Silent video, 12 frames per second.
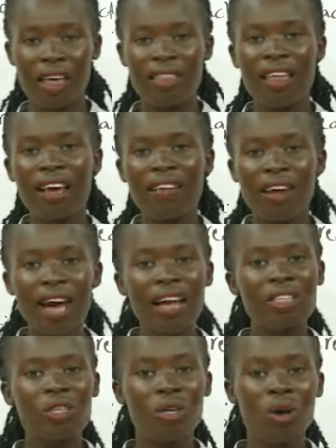the
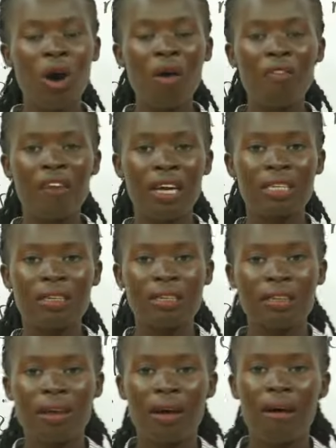reaction offered
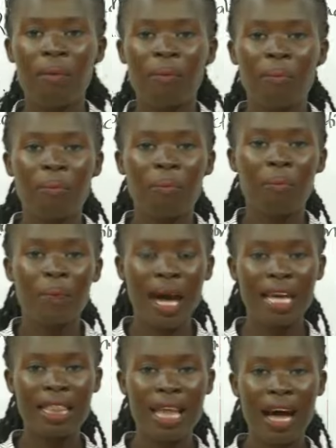
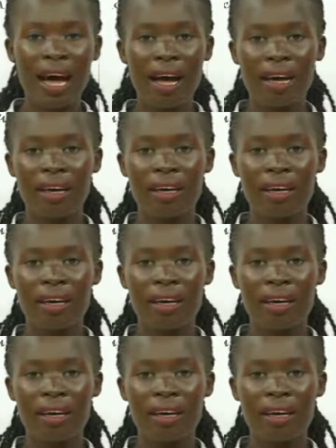by the